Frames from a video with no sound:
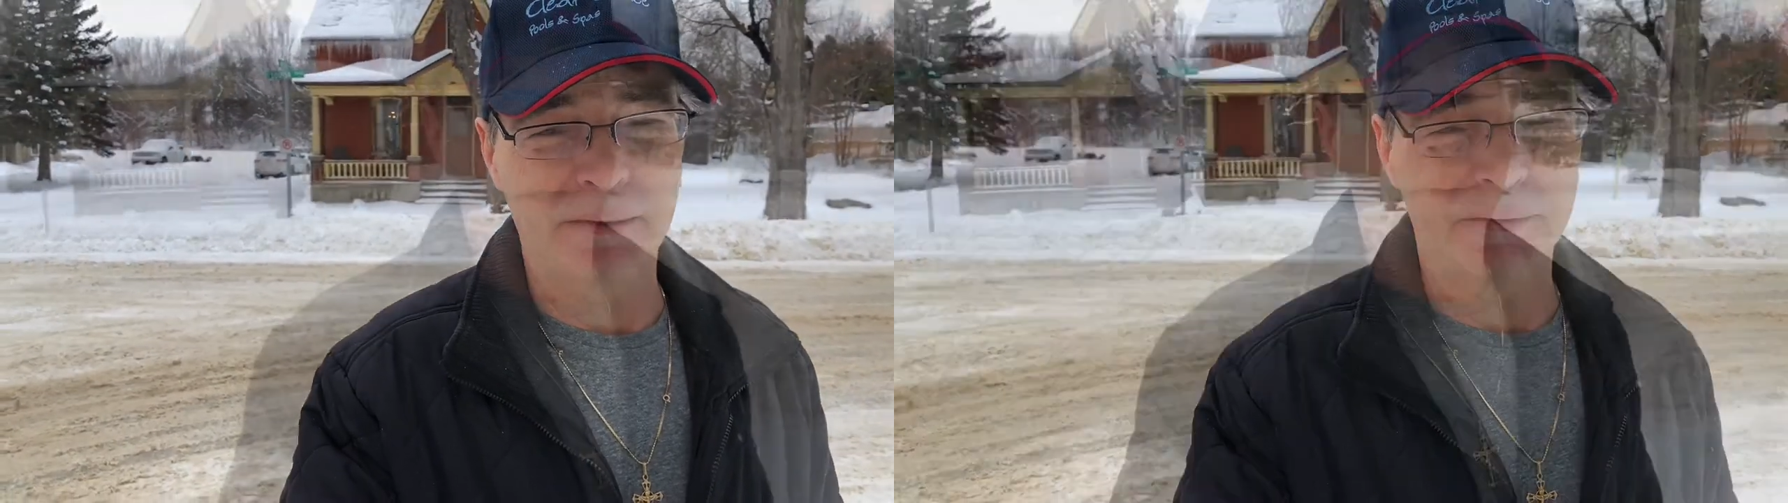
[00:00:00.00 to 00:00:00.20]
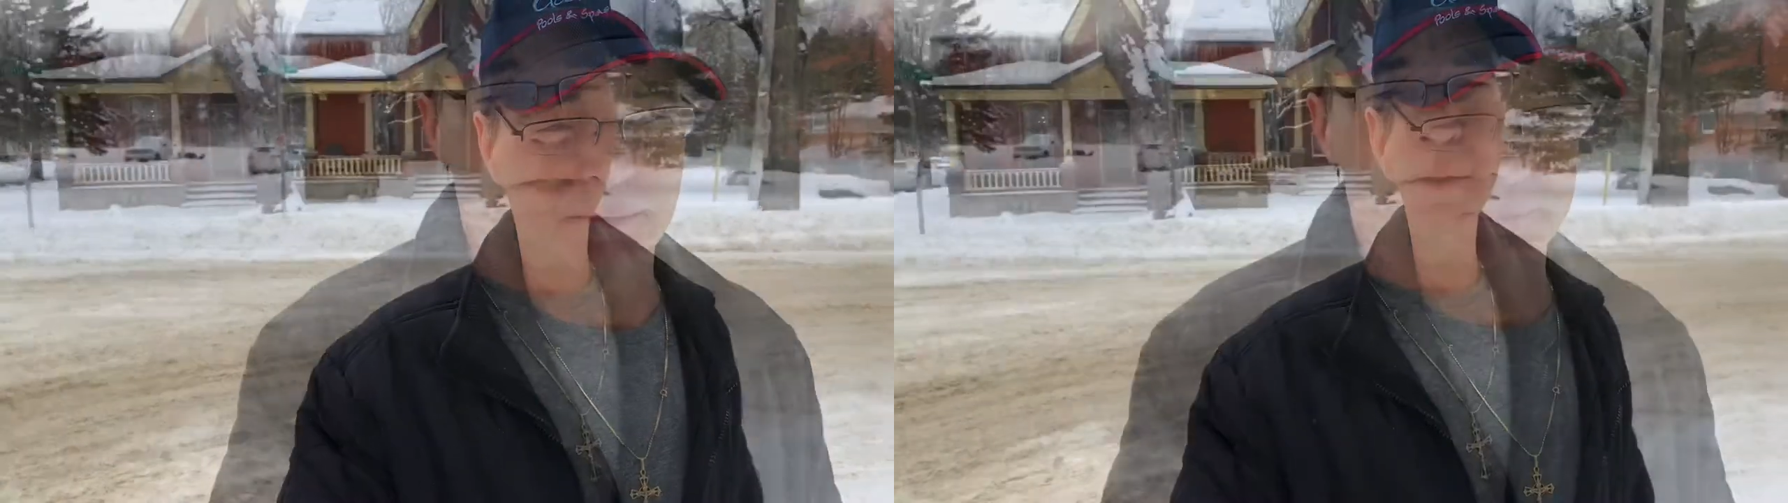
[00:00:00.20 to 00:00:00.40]

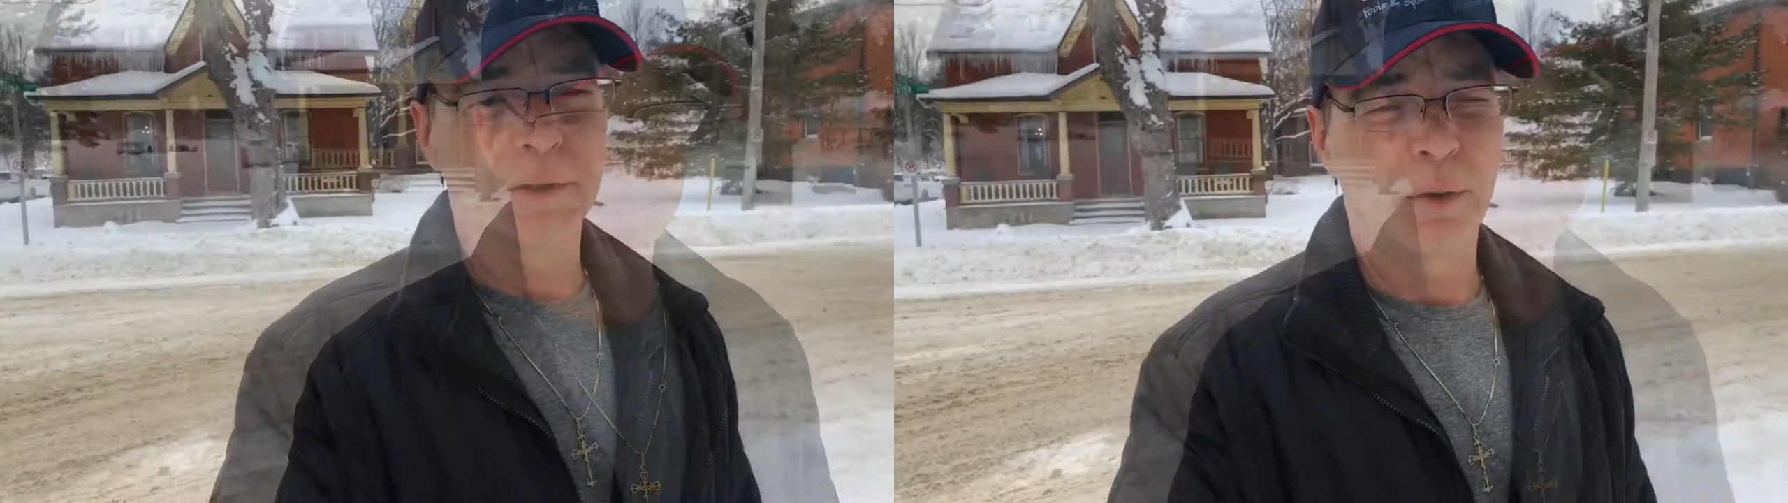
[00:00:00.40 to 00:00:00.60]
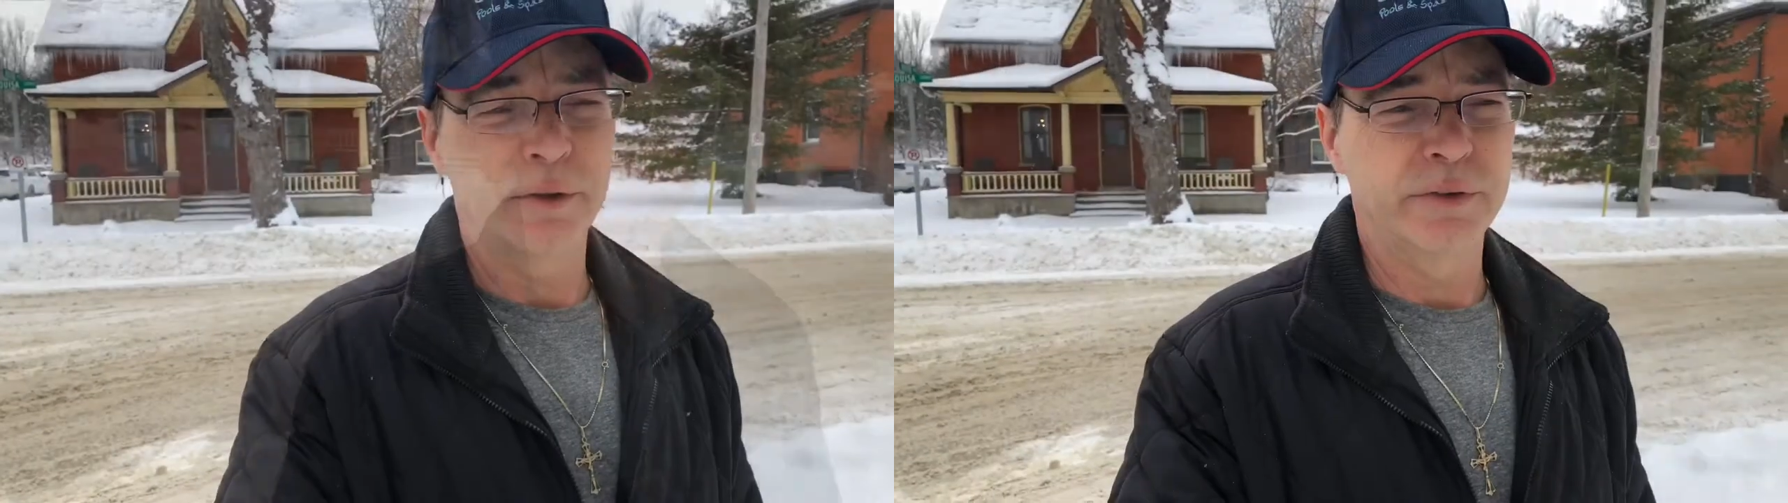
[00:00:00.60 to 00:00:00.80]
Found out,
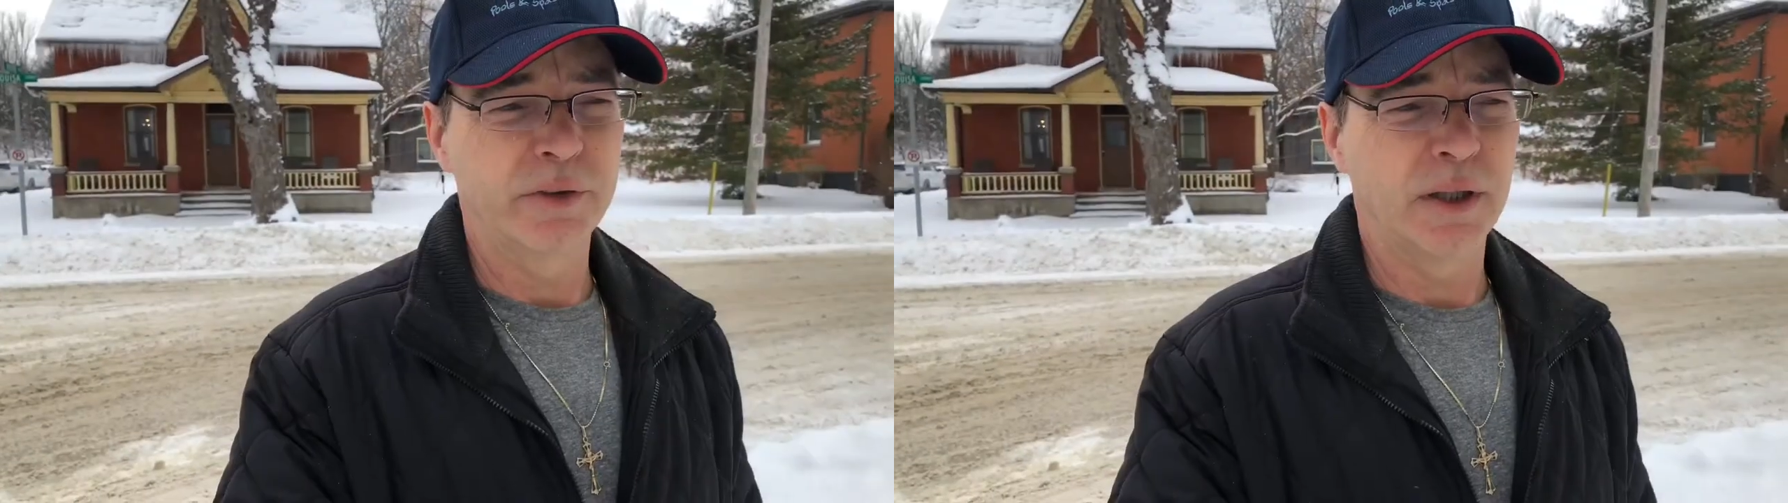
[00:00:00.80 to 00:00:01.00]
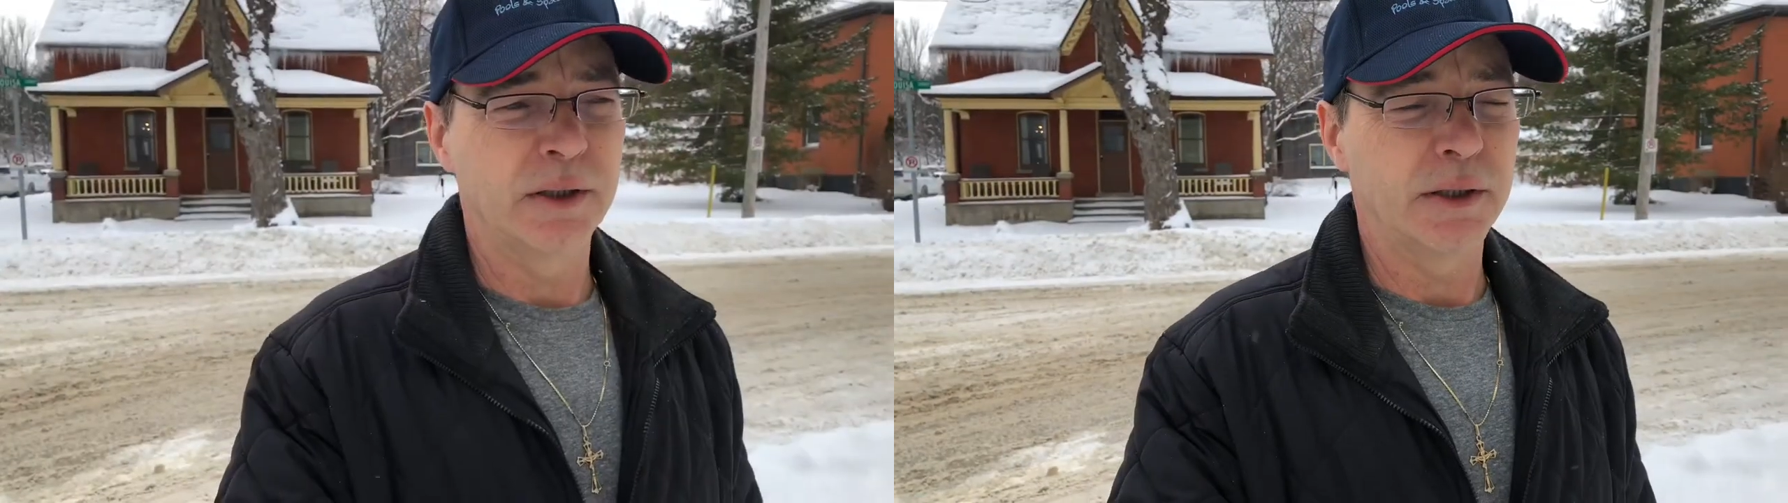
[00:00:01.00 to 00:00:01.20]
of
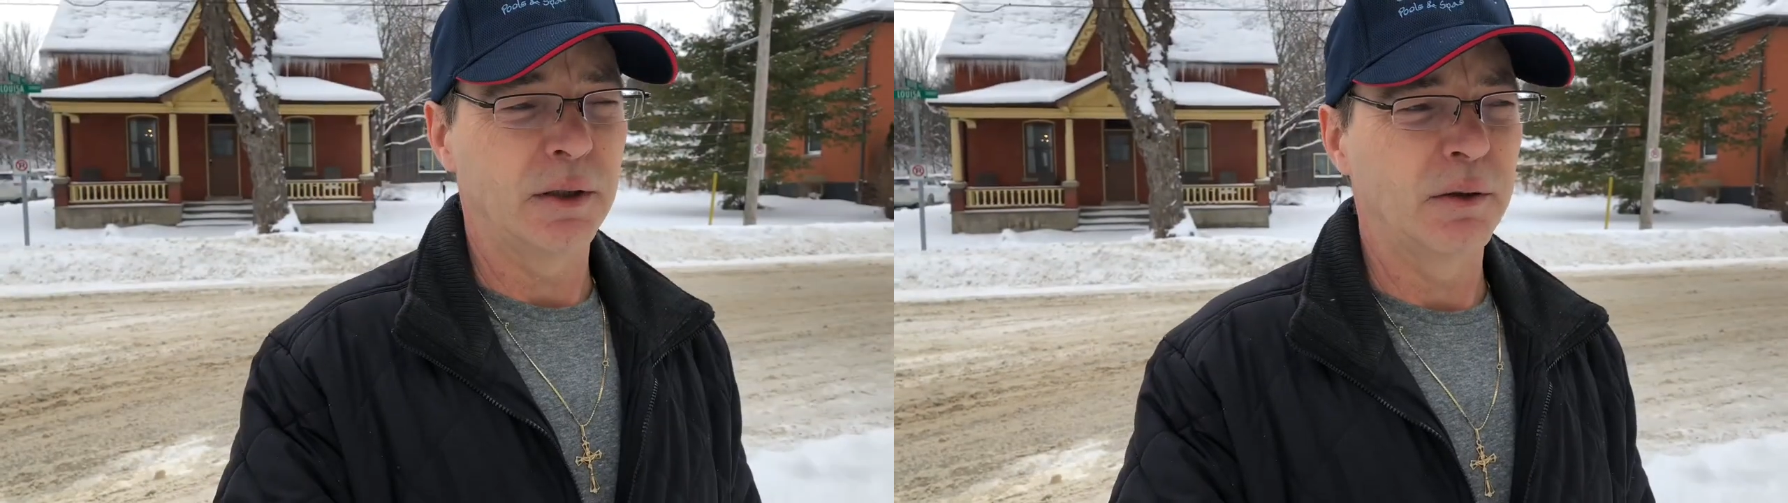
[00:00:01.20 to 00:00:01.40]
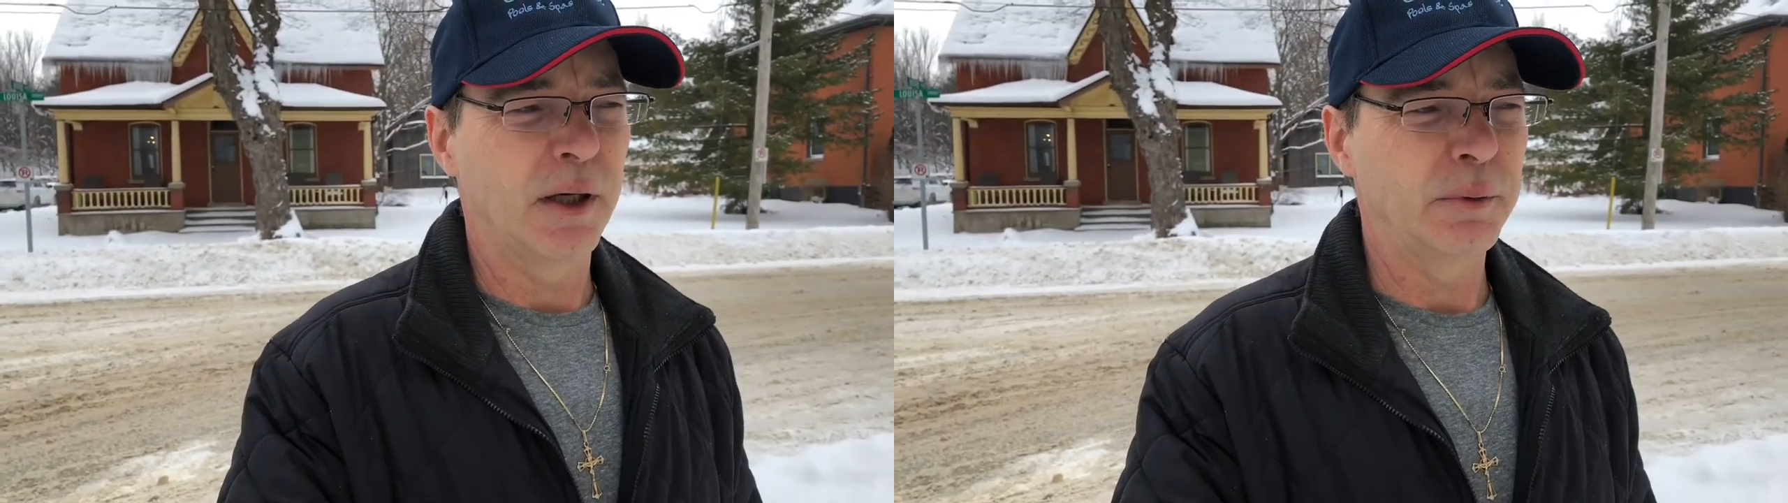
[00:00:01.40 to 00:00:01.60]
course, I
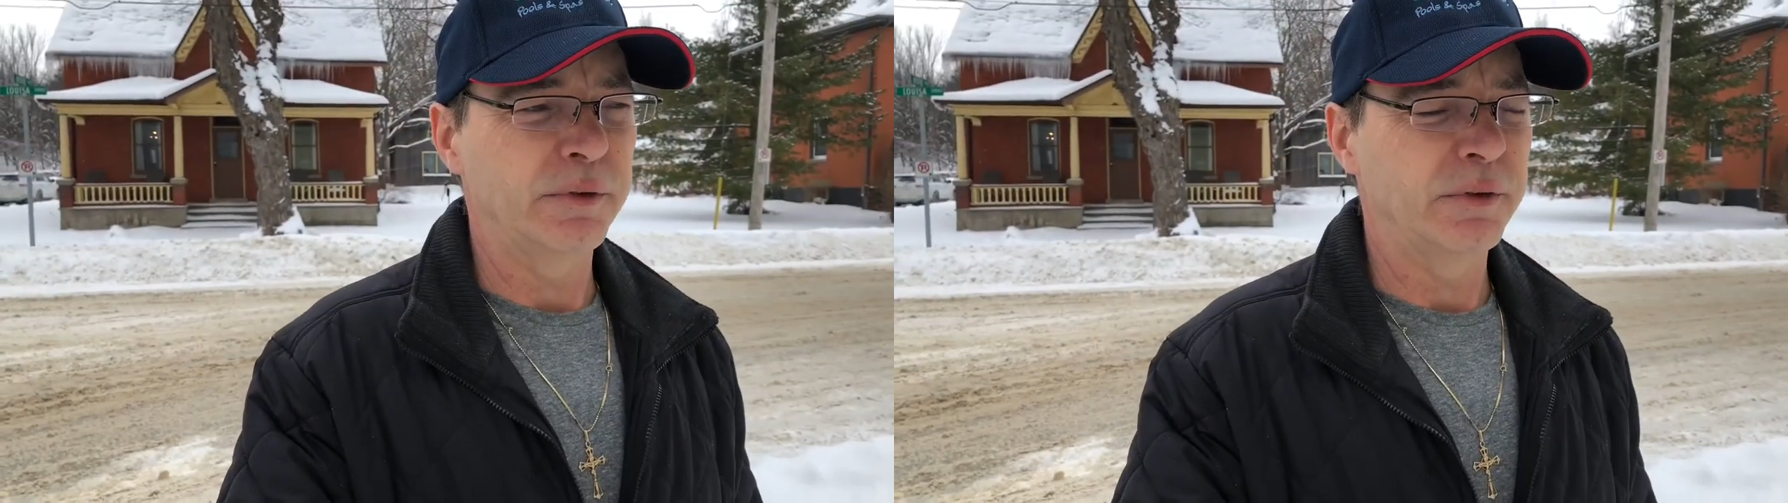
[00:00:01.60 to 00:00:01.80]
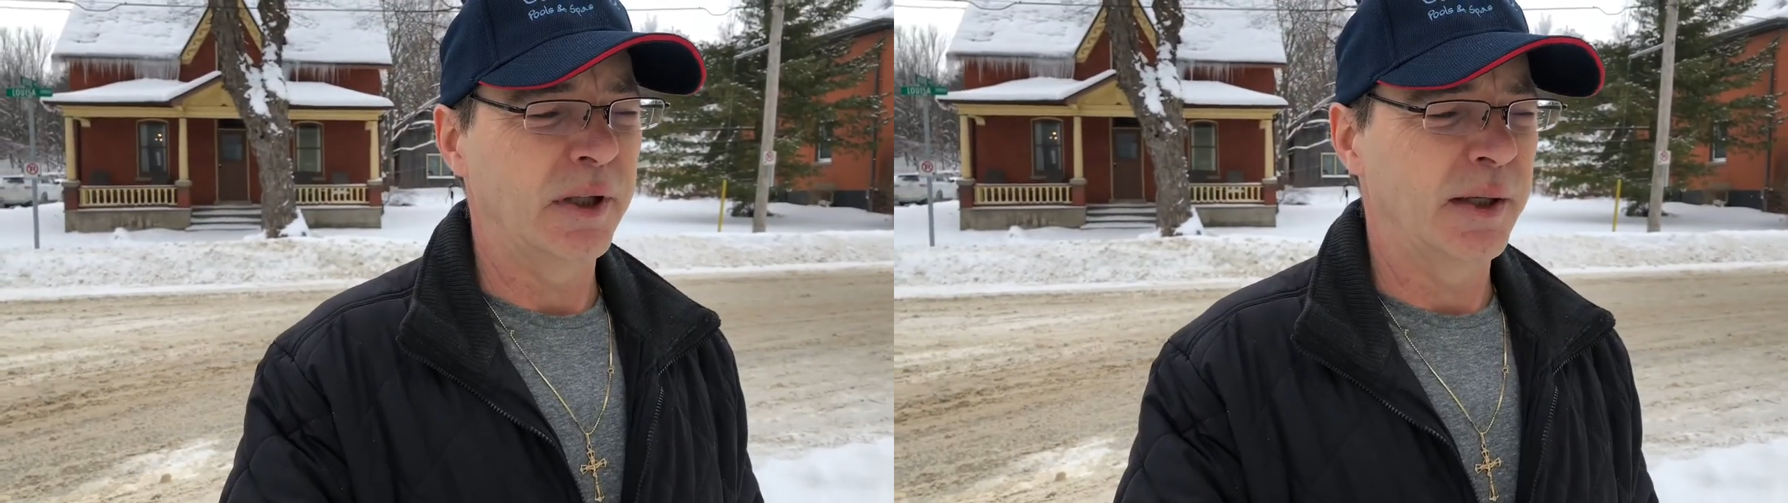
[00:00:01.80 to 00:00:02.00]

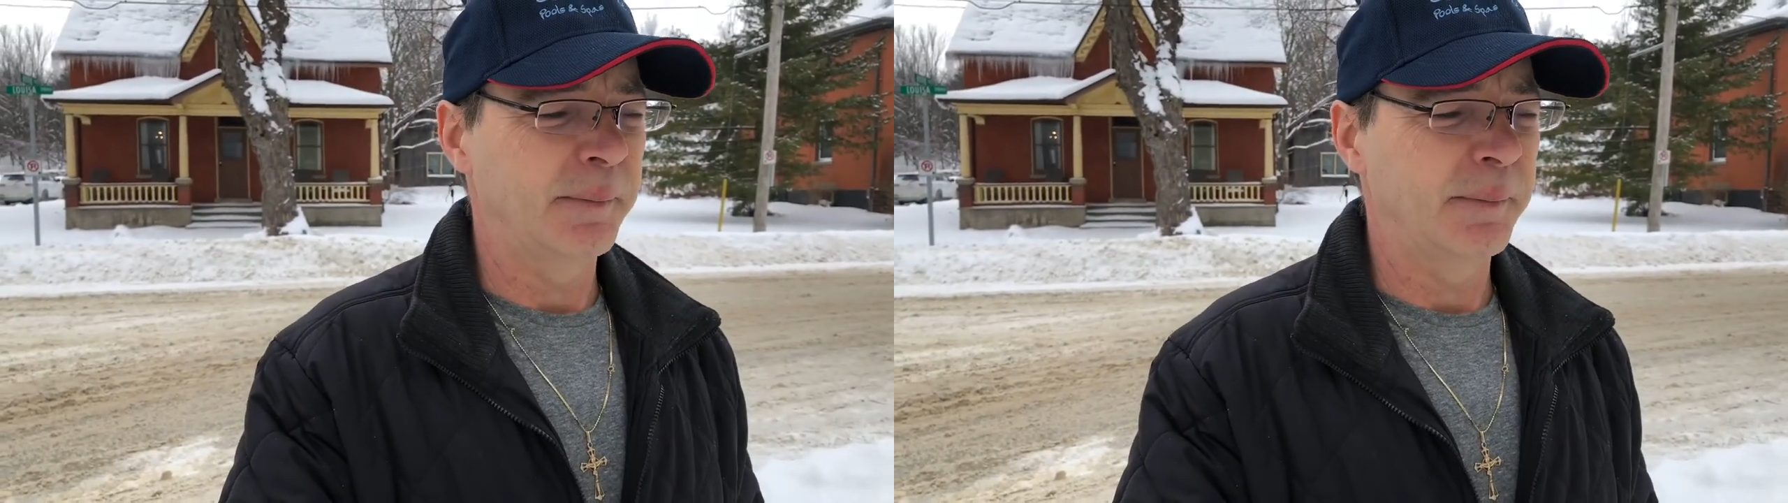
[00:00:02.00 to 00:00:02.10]
was